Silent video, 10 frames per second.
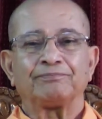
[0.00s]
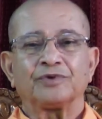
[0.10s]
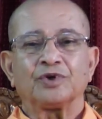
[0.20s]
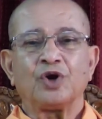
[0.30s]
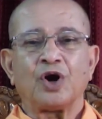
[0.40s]

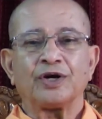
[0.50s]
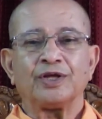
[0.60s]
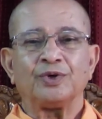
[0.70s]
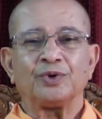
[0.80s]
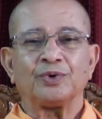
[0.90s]
God
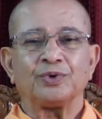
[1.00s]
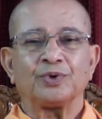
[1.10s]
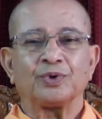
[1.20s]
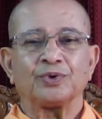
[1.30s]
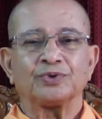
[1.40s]
alone
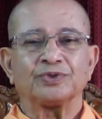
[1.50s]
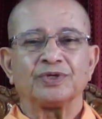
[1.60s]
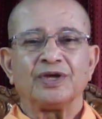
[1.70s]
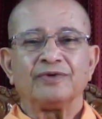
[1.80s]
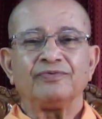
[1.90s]
knows.
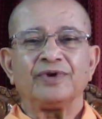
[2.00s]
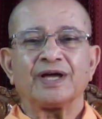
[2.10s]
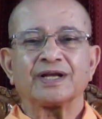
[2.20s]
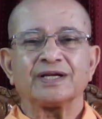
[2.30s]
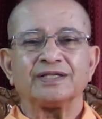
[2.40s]
We are
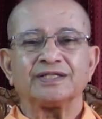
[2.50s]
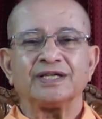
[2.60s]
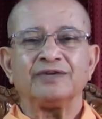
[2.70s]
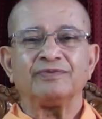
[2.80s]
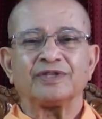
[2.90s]

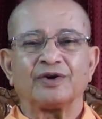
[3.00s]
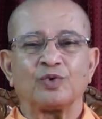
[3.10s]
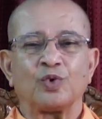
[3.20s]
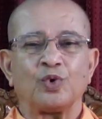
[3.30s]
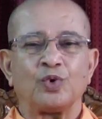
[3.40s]
concerned with our
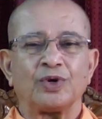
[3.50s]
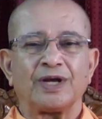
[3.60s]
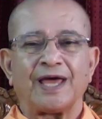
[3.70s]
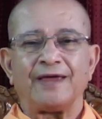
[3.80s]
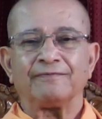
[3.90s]
own
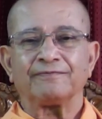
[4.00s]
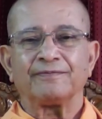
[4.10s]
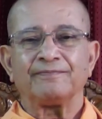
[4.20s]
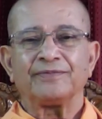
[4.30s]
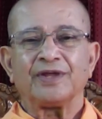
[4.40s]
life
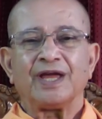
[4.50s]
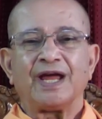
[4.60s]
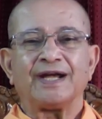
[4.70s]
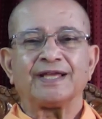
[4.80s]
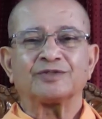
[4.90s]

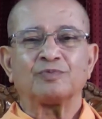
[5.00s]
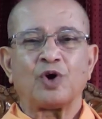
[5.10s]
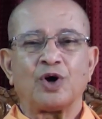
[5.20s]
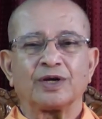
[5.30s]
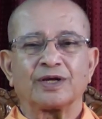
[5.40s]
and a
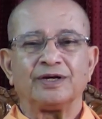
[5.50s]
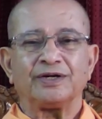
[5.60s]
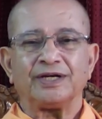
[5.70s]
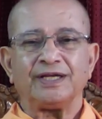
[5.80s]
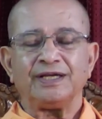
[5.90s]
small
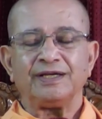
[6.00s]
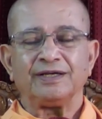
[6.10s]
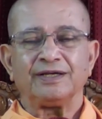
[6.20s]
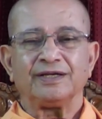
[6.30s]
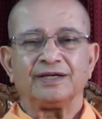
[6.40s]
country
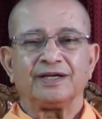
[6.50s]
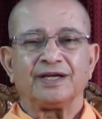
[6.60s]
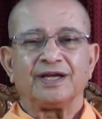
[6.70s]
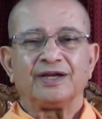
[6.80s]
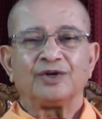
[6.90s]

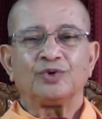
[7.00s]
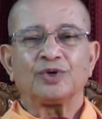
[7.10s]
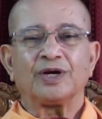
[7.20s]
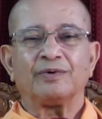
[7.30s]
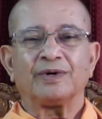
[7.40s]
to
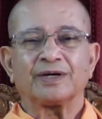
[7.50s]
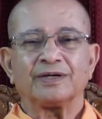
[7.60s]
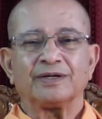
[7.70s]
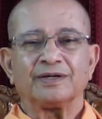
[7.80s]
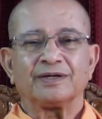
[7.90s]

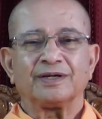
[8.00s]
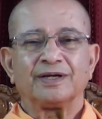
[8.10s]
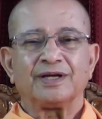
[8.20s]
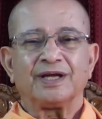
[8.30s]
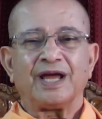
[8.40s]
govern
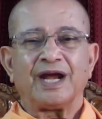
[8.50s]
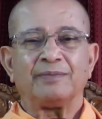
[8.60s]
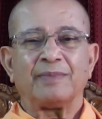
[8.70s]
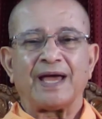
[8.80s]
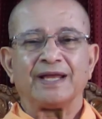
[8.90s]
and
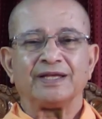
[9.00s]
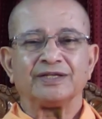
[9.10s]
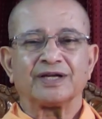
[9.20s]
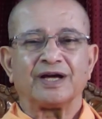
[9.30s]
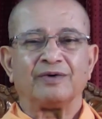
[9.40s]

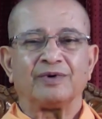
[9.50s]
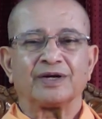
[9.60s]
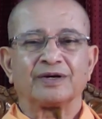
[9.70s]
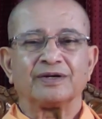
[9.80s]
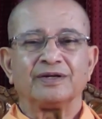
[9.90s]
manage
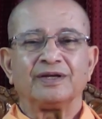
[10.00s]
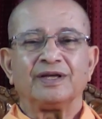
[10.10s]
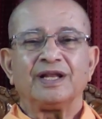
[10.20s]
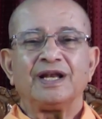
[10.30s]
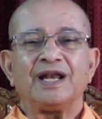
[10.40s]
our
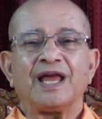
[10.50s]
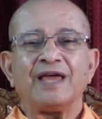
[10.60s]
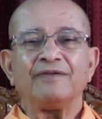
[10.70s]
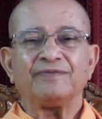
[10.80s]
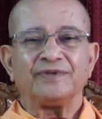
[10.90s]

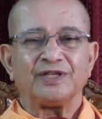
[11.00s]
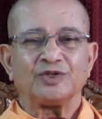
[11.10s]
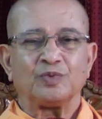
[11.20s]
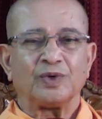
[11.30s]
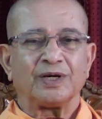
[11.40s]
life in
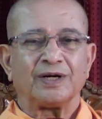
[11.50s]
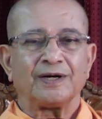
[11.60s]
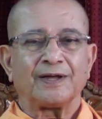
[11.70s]
this world.